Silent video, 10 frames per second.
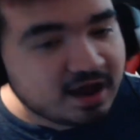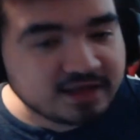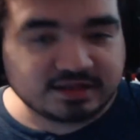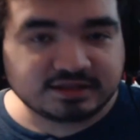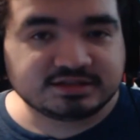I
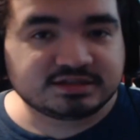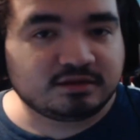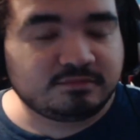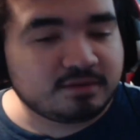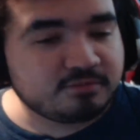think this is
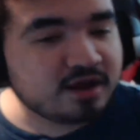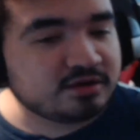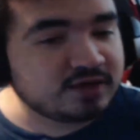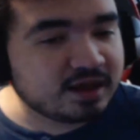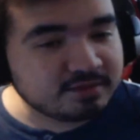gonna be a brand
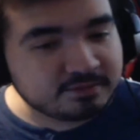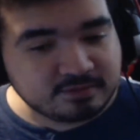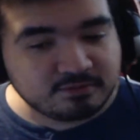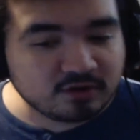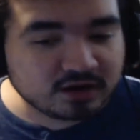new game that
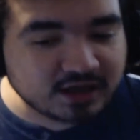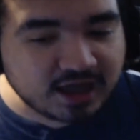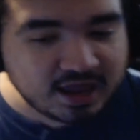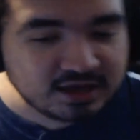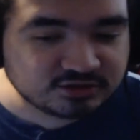people are gonna
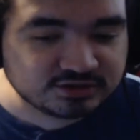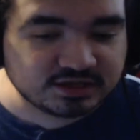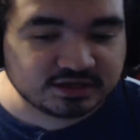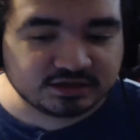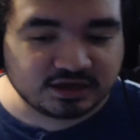get interested
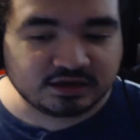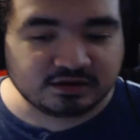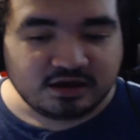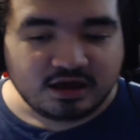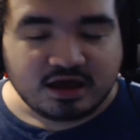in.
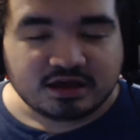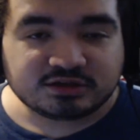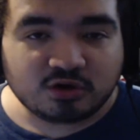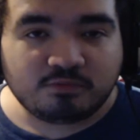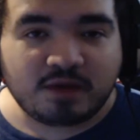
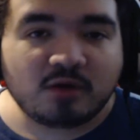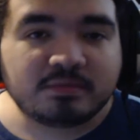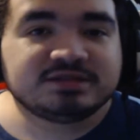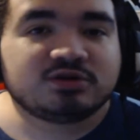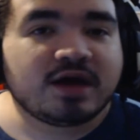So by all
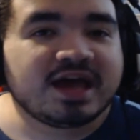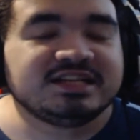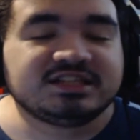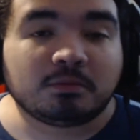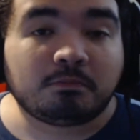means, go ahead
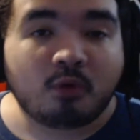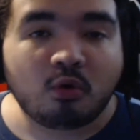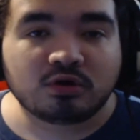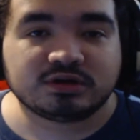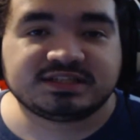and
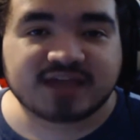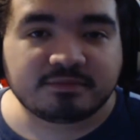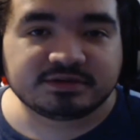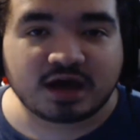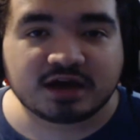support
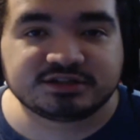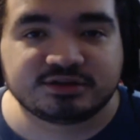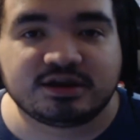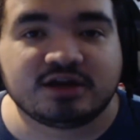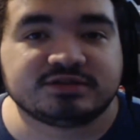Sabotage
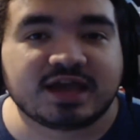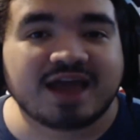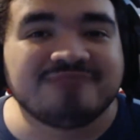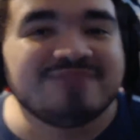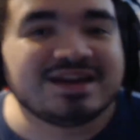Studios
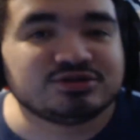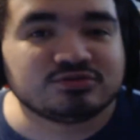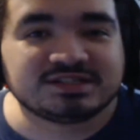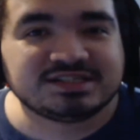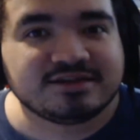and make sure
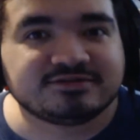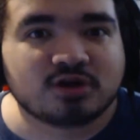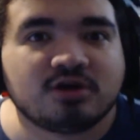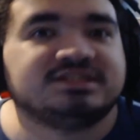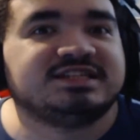Sea of
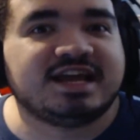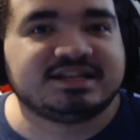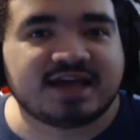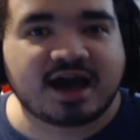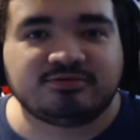Stars
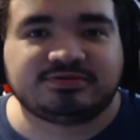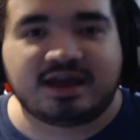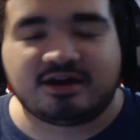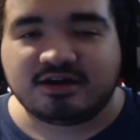gets out there.